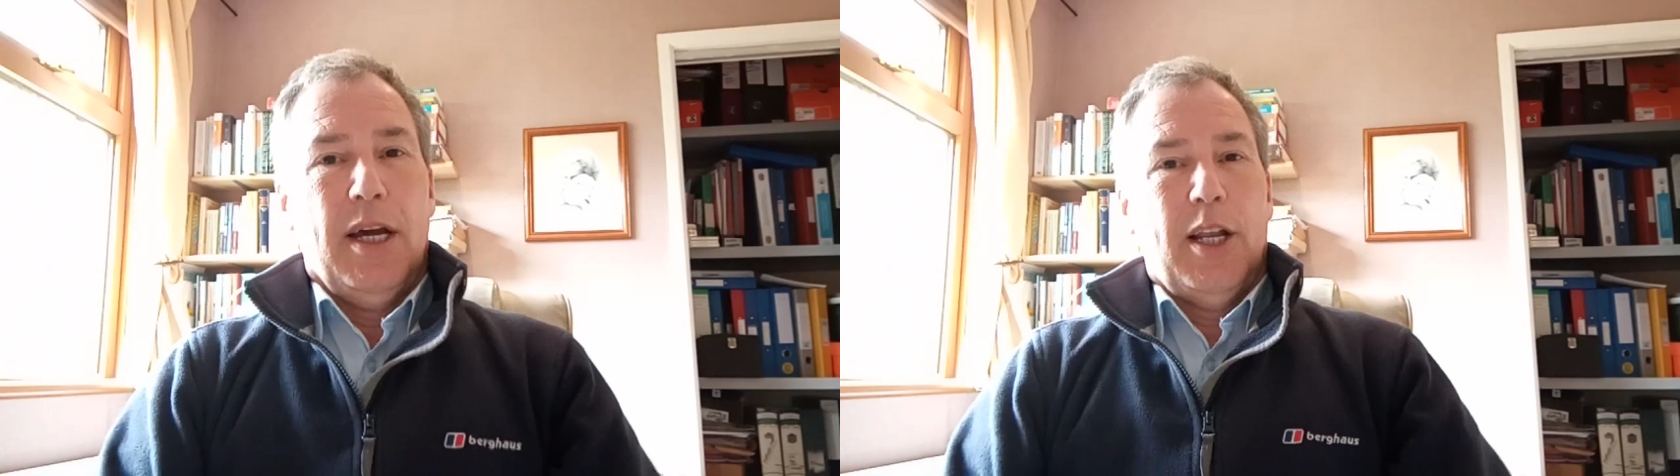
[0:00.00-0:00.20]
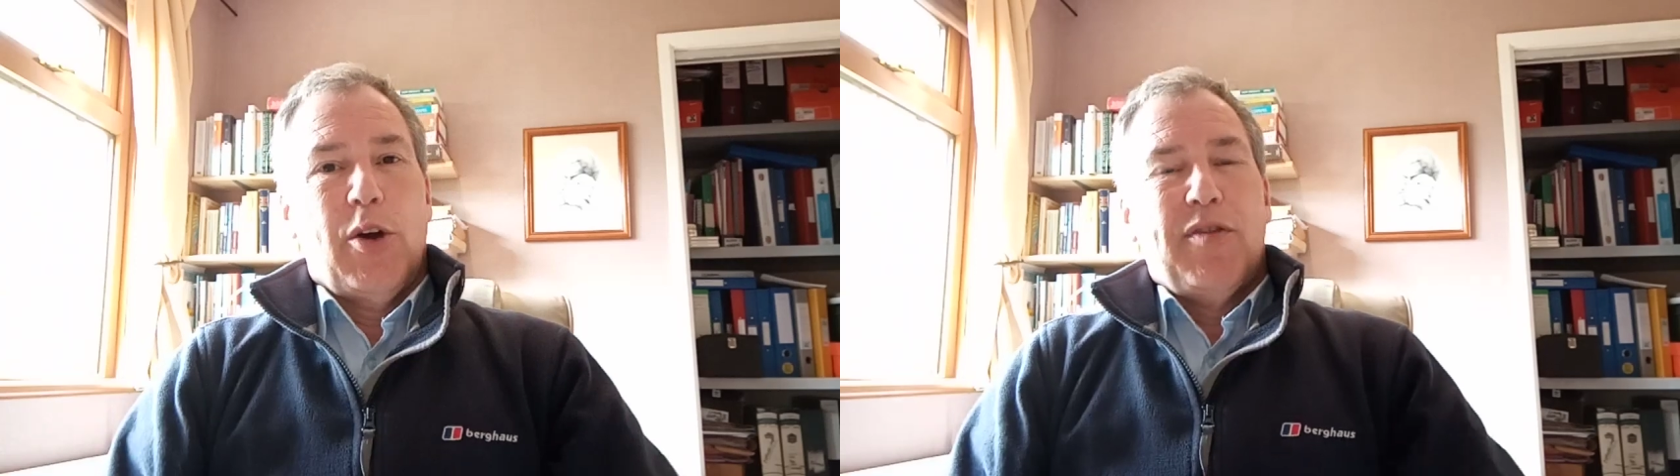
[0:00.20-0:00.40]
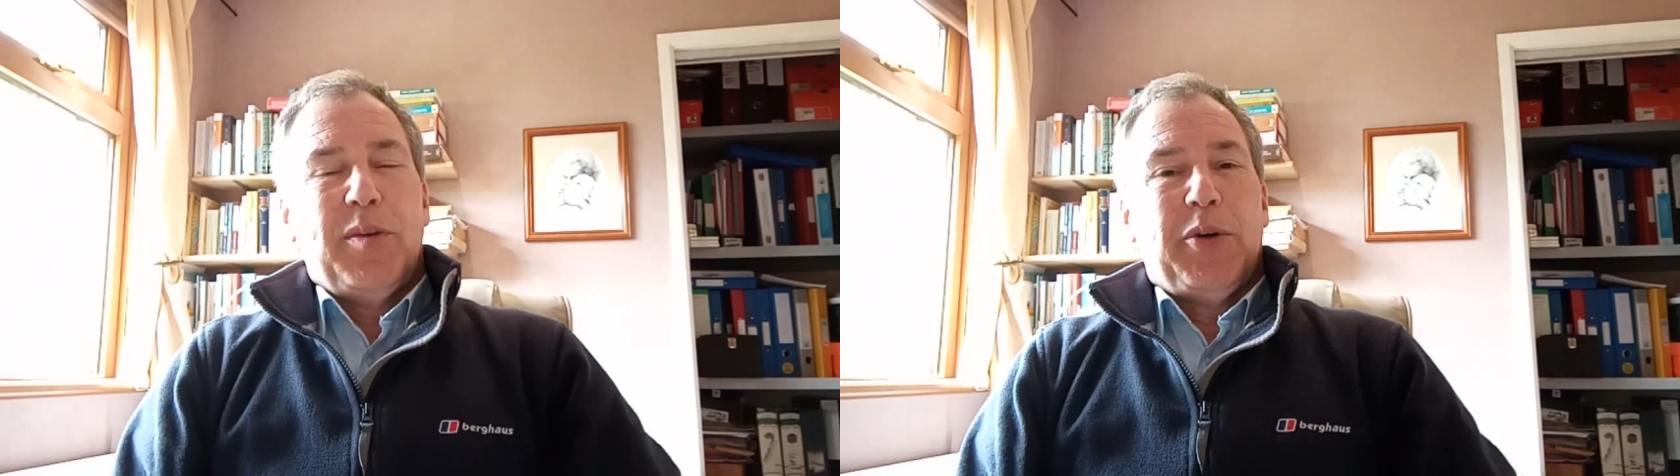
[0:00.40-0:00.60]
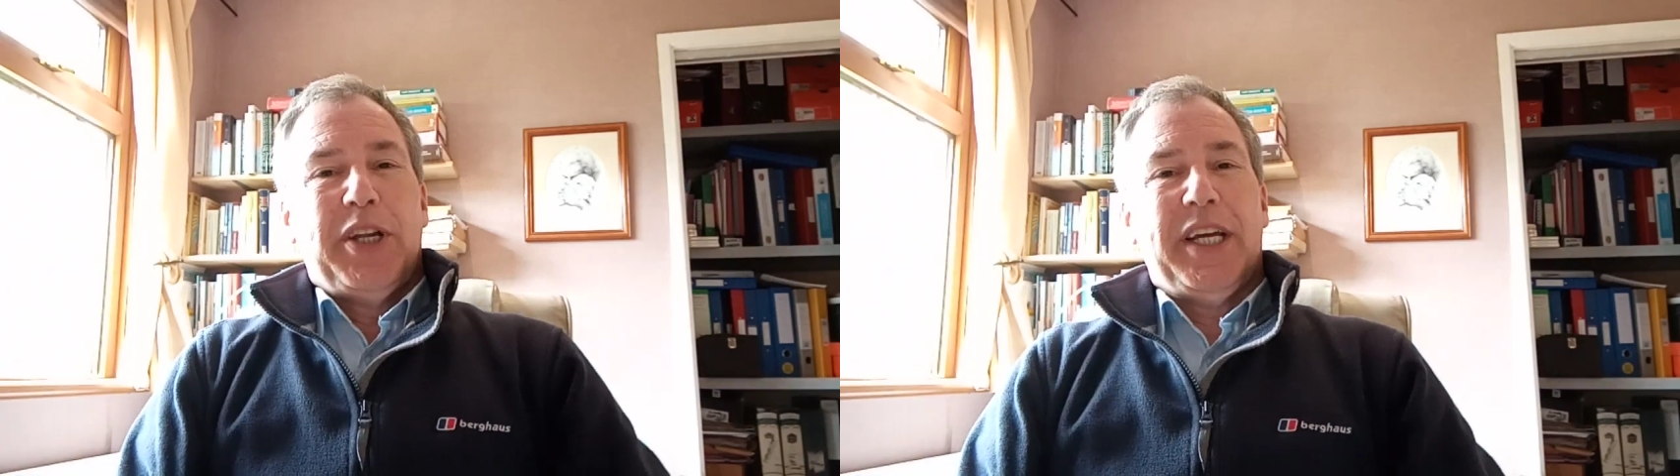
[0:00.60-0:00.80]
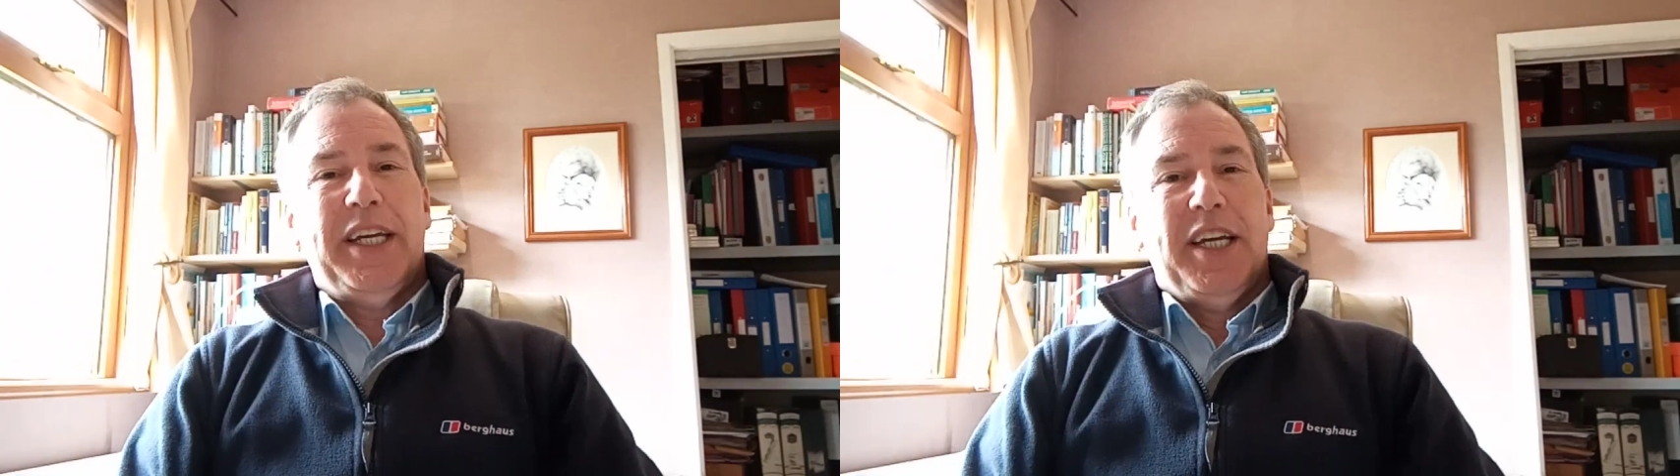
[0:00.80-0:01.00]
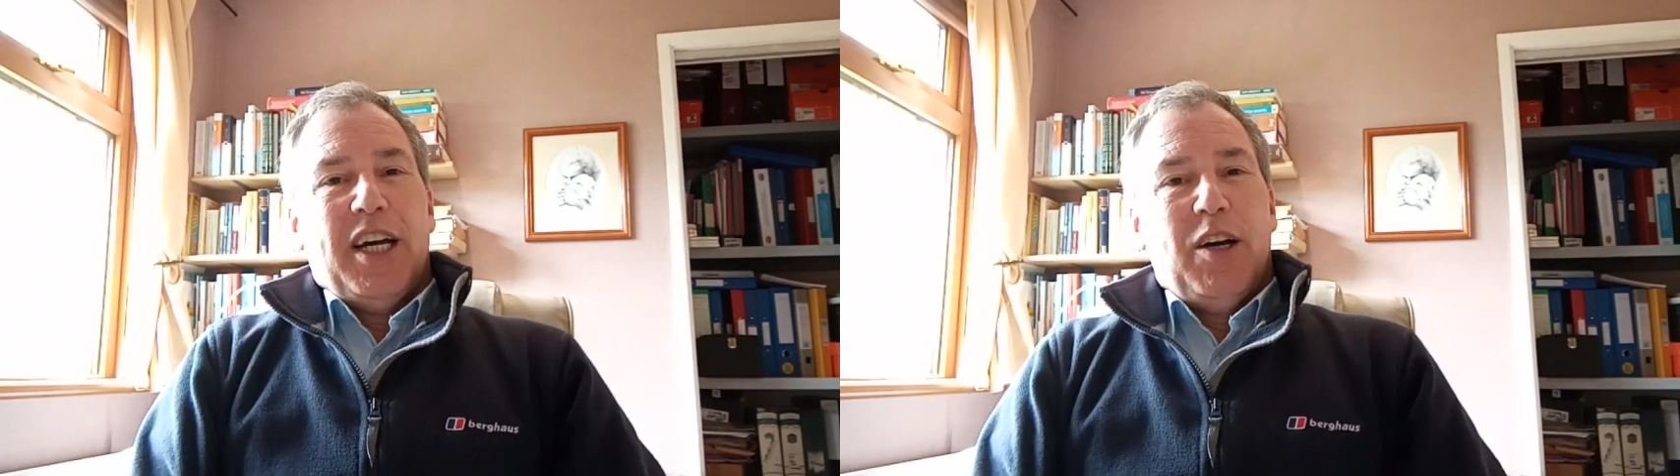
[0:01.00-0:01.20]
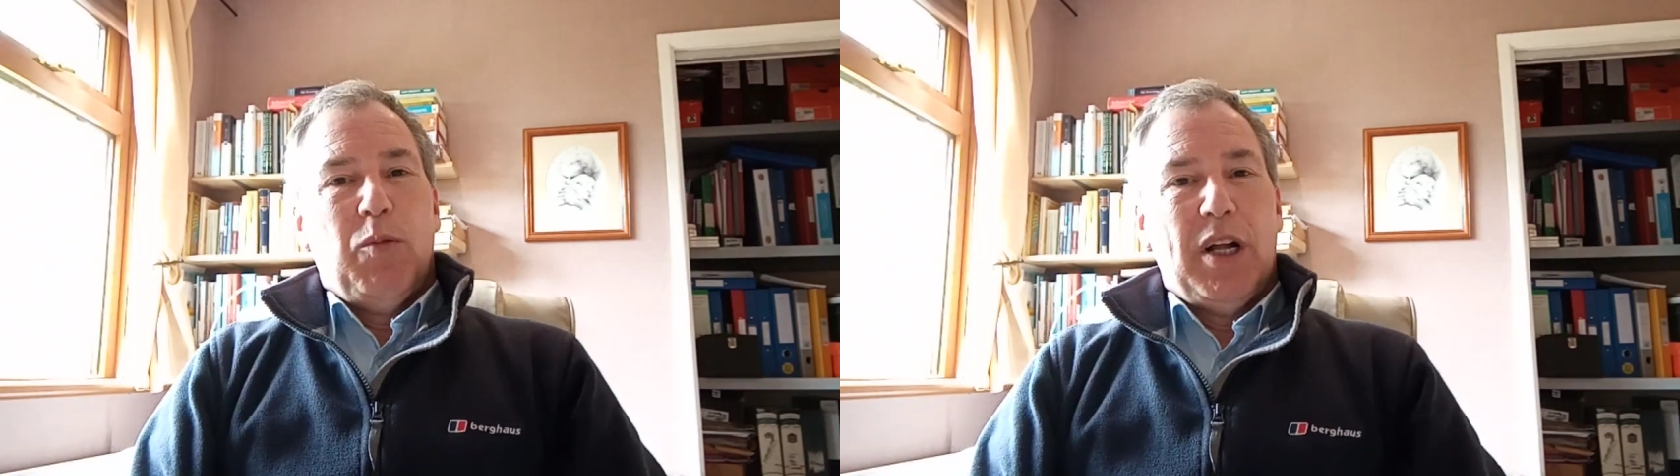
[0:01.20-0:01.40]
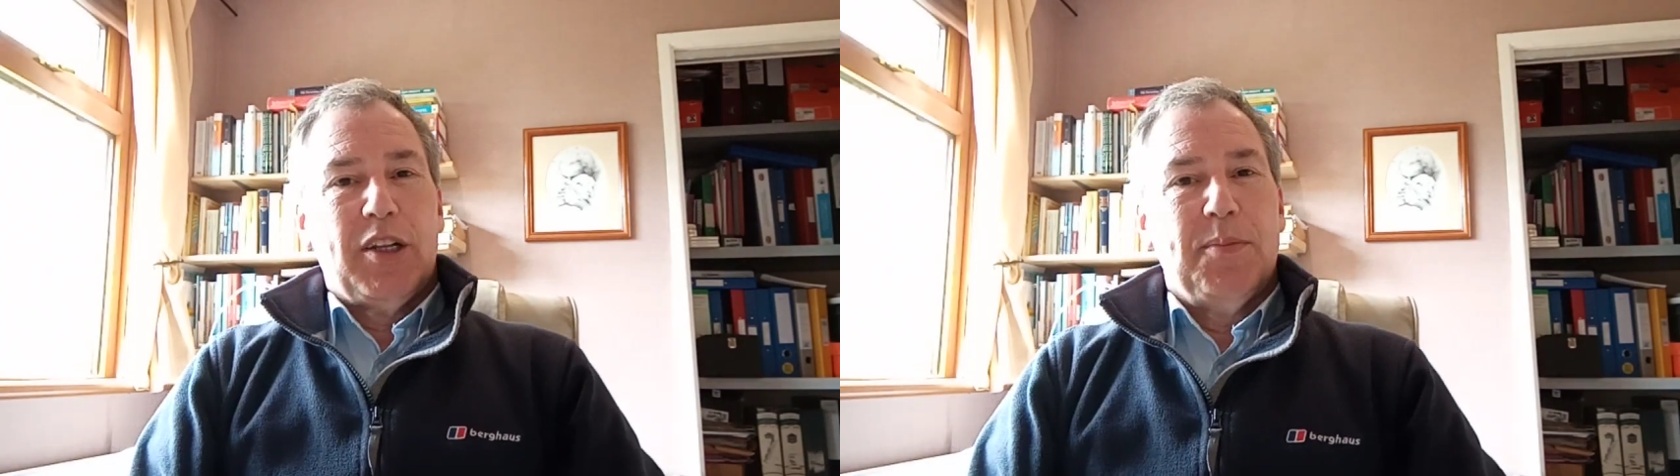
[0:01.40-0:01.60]
Hello, everybody.
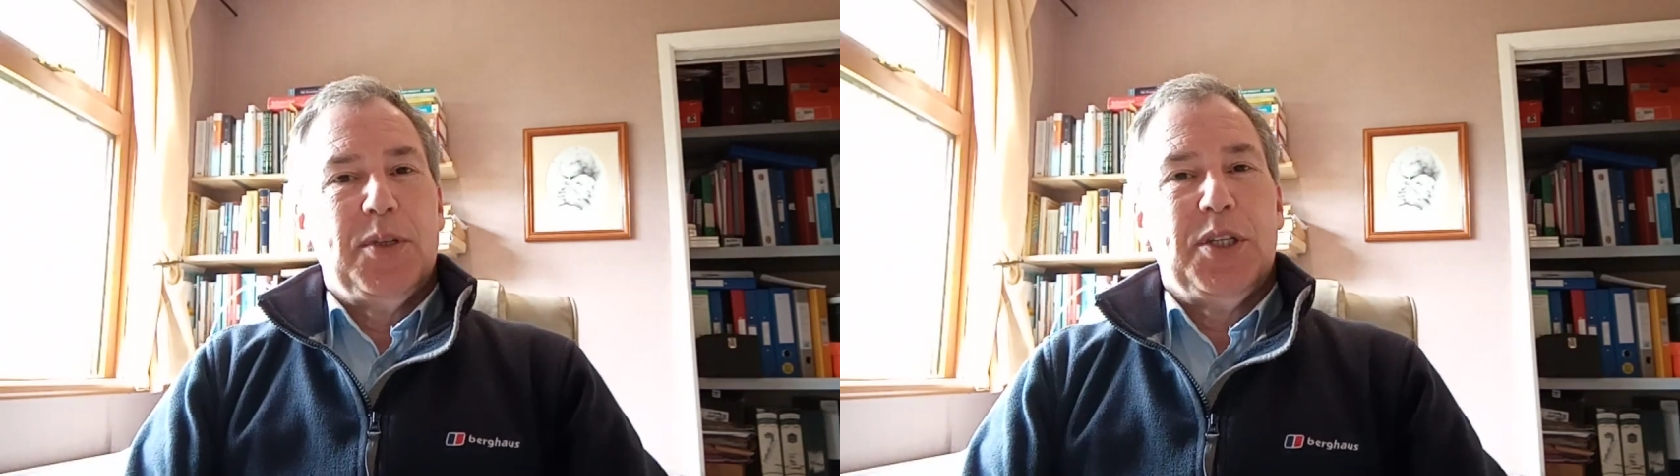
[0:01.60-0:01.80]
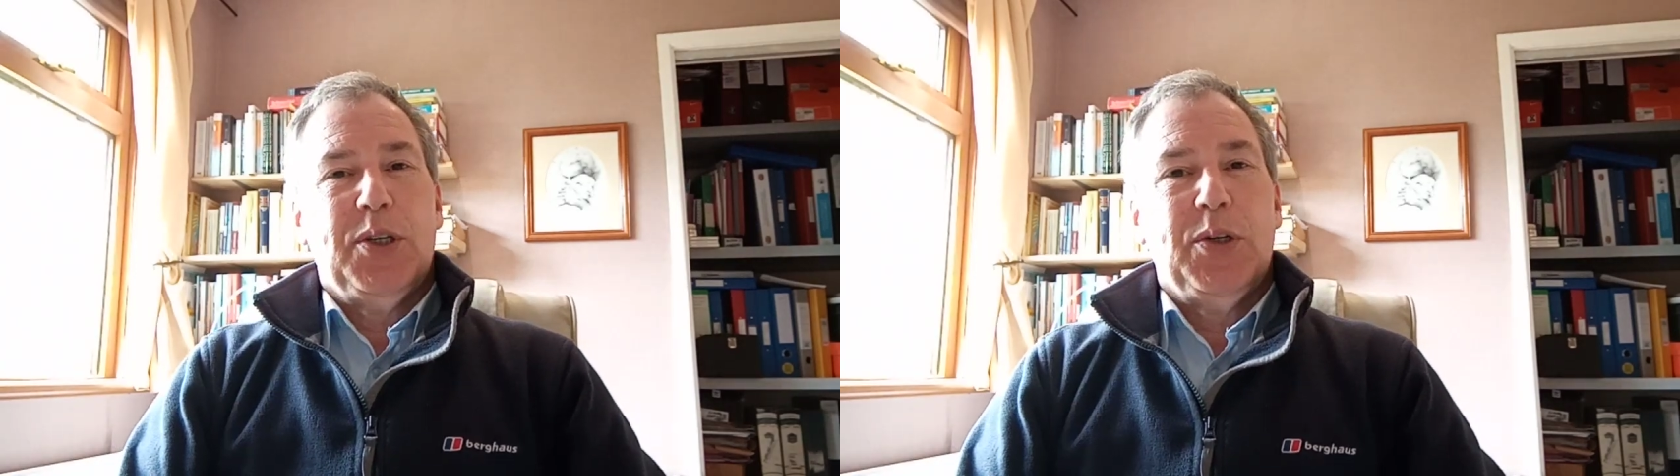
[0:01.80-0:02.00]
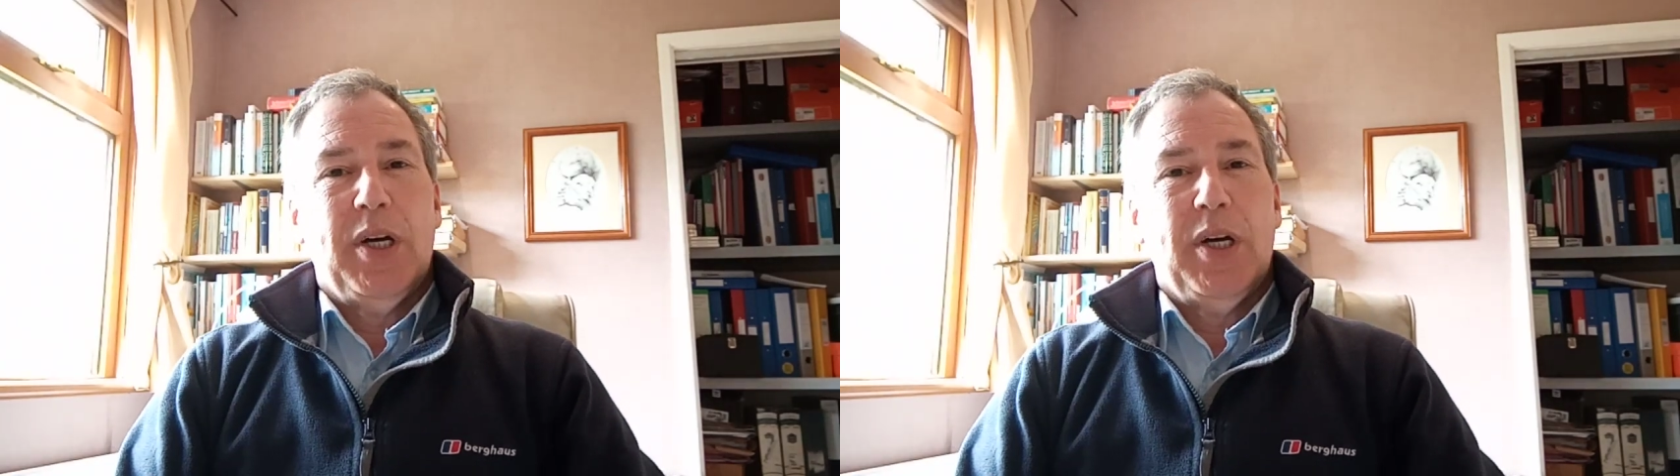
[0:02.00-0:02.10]
Welcome to